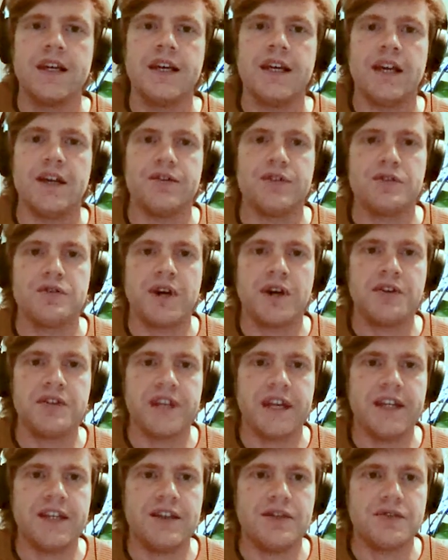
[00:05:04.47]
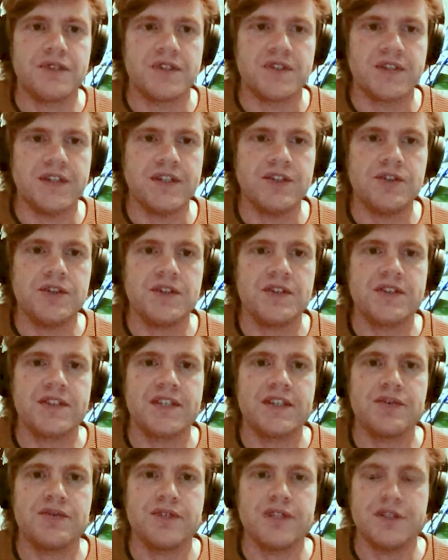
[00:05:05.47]
If you found any of this
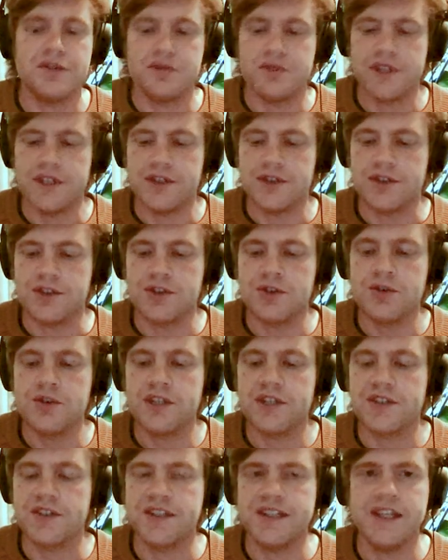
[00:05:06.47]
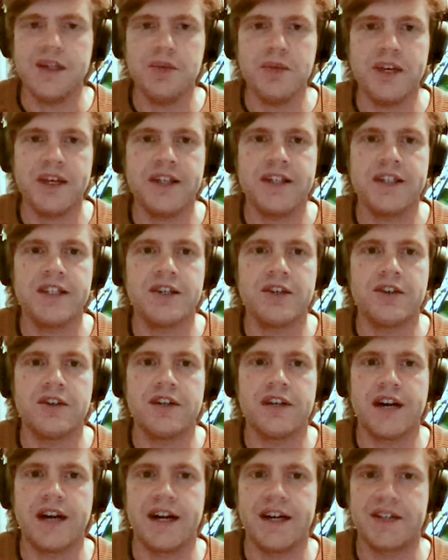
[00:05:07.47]
interesting, feel free to shoot us an email
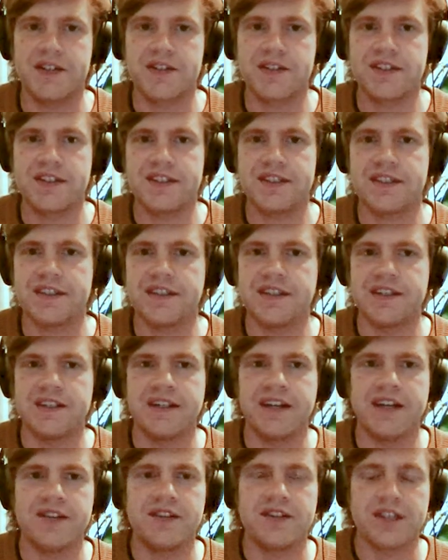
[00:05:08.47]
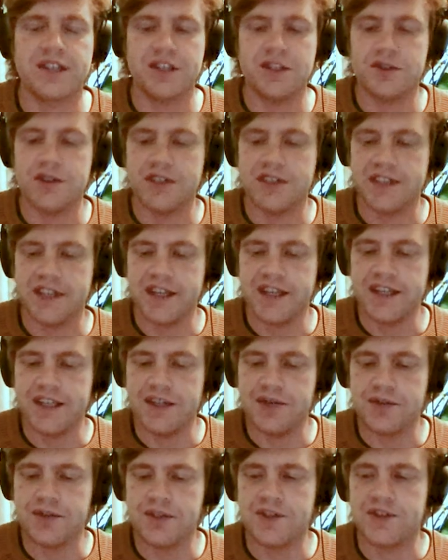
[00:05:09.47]
or ask at the Q&A
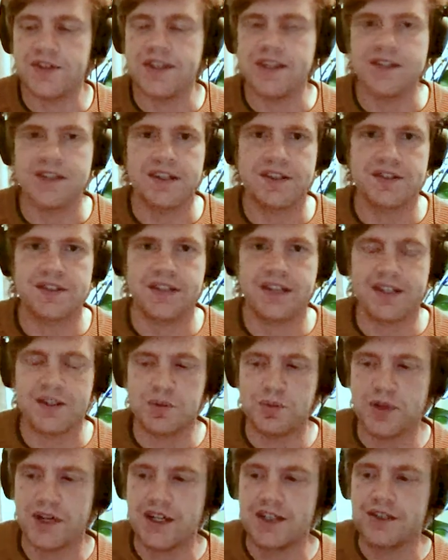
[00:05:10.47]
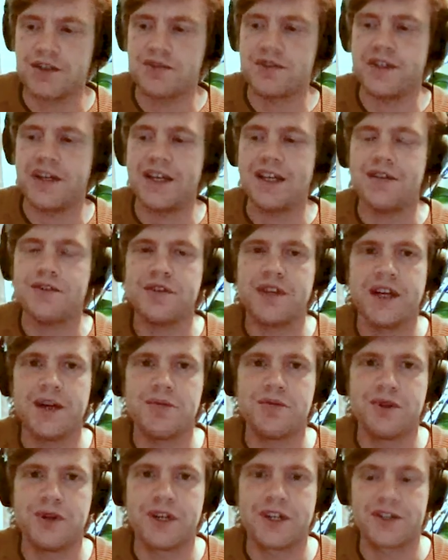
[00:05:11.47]
if you're seeing this as part of the
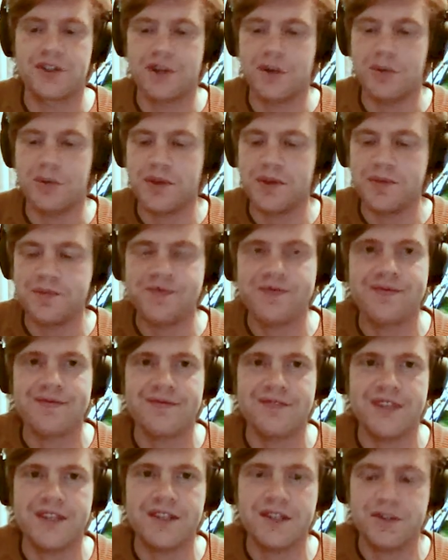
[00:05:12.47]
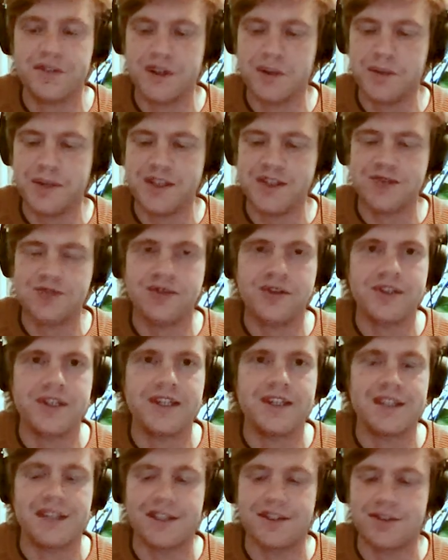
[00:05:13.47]
LLVM workshop. Thank you very much for your
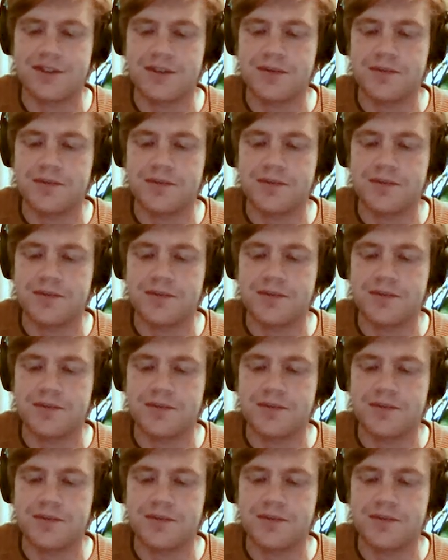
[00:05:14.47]
attention.